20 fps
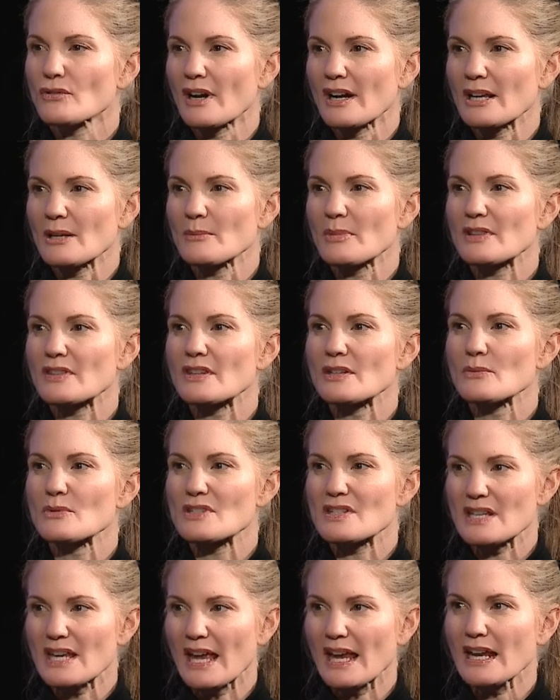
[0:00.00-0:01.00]
running, but it
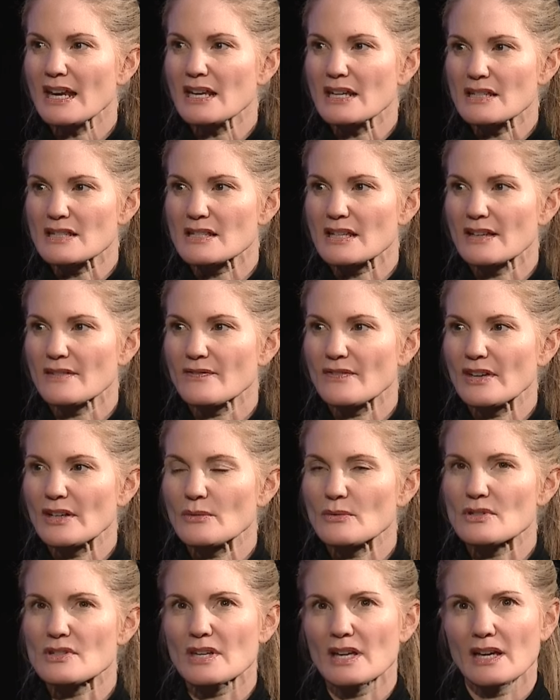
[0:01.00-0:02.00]
was the eighties. If
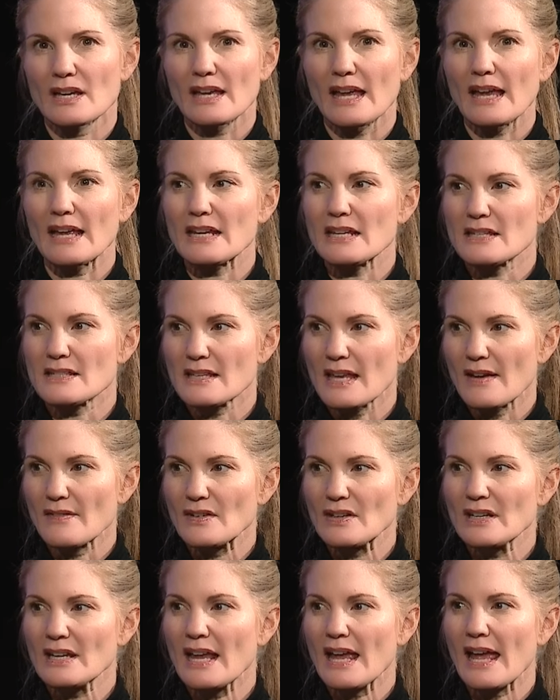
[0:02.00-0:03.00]
it was uh,
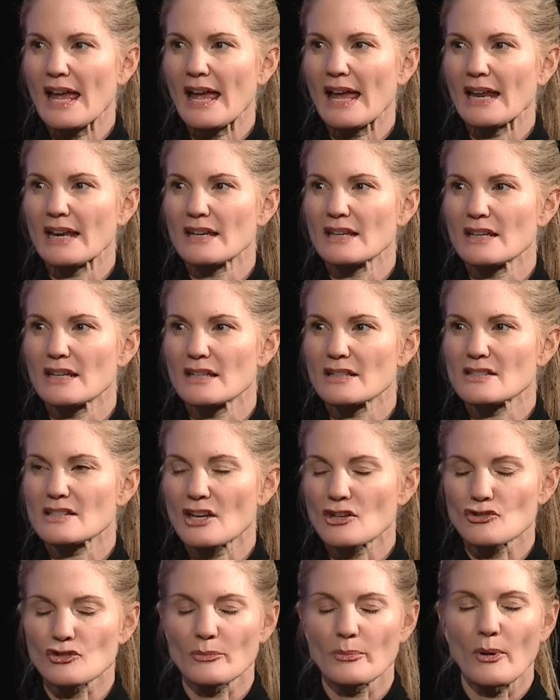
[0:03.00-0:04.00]
eighty-seven, and mm.
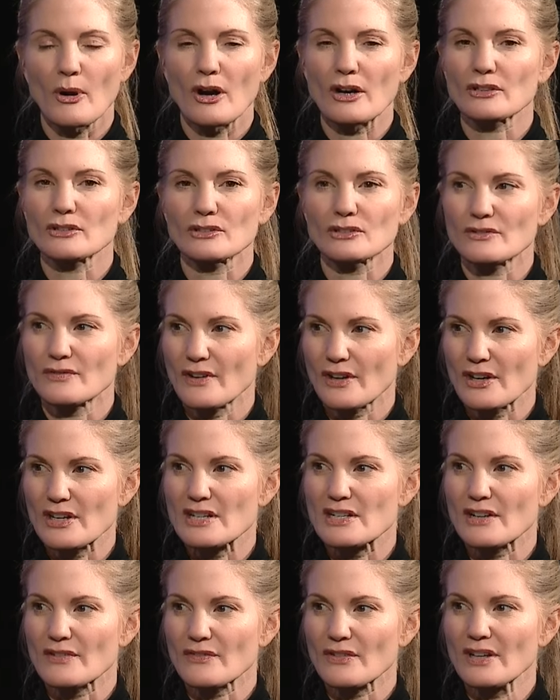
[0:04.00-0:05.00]
Central Park looked very
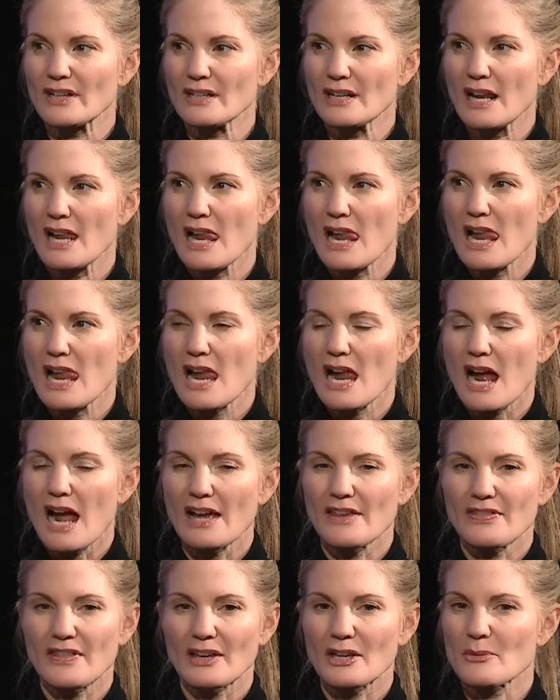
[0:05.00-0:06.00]
different.
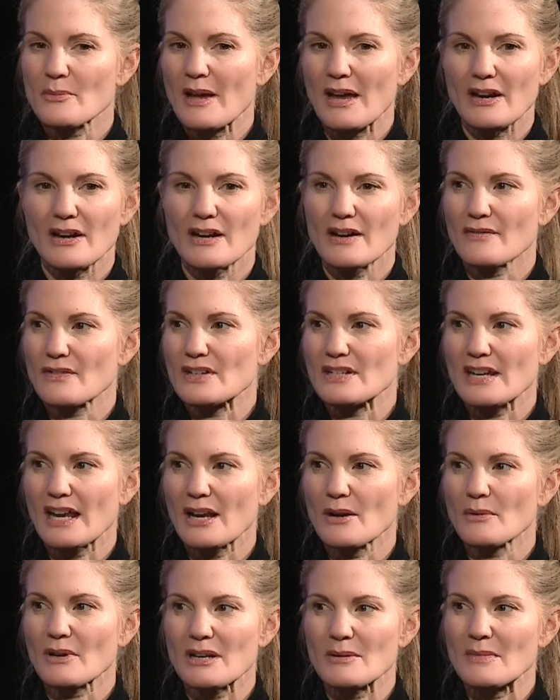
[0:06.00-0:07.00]
I think about it every
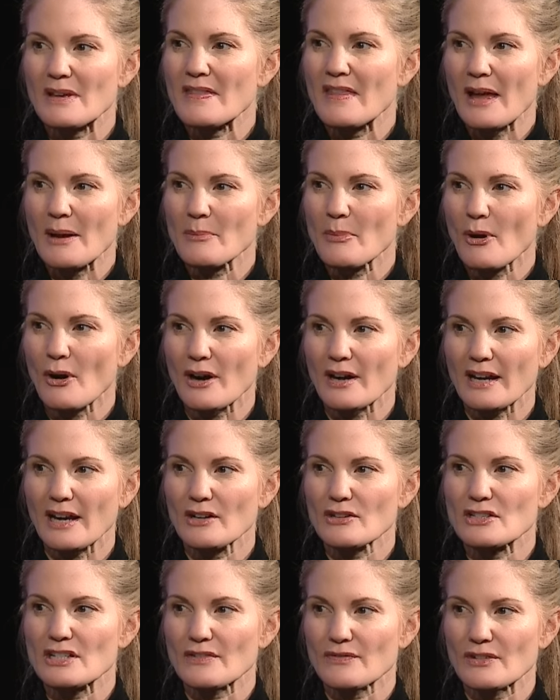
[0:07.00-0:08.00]
day when I'm in that park,
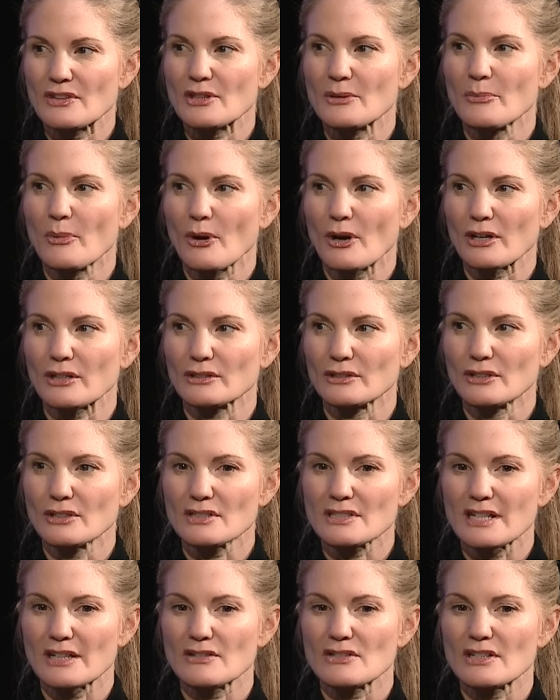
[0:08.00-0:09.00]
how different the park
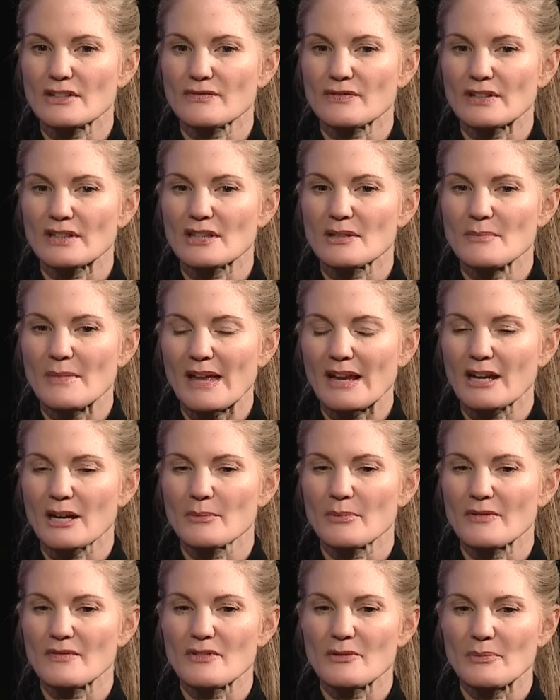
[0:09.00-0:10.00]
looked, how different the
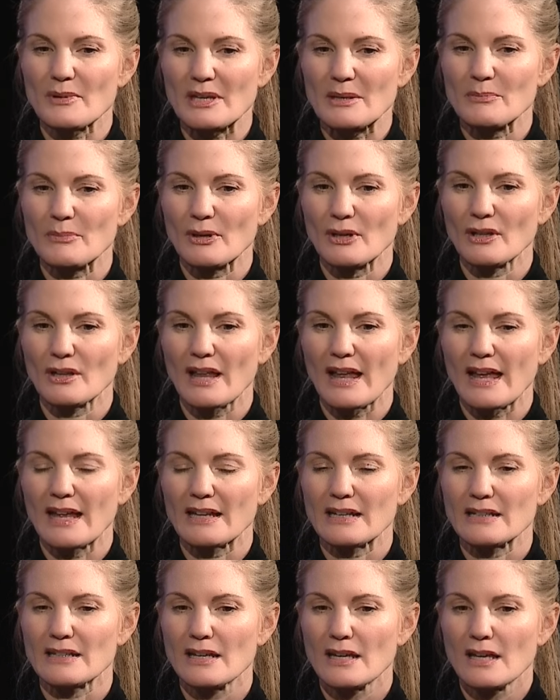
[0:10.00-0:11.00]
makeup of the people,
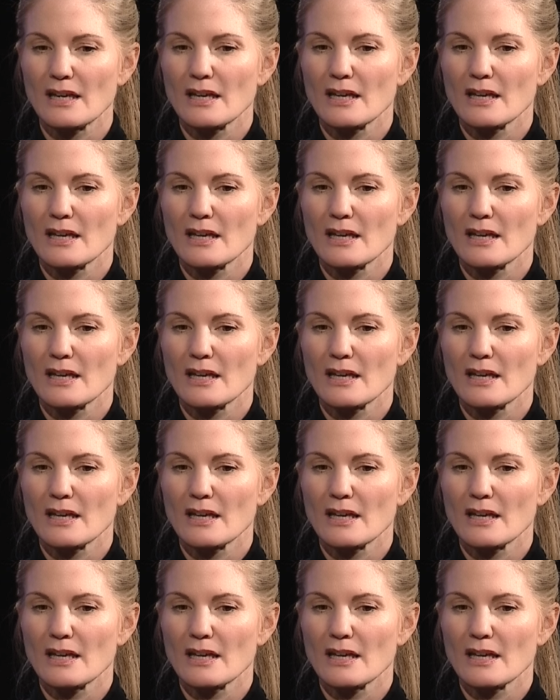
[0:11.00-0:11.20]
and,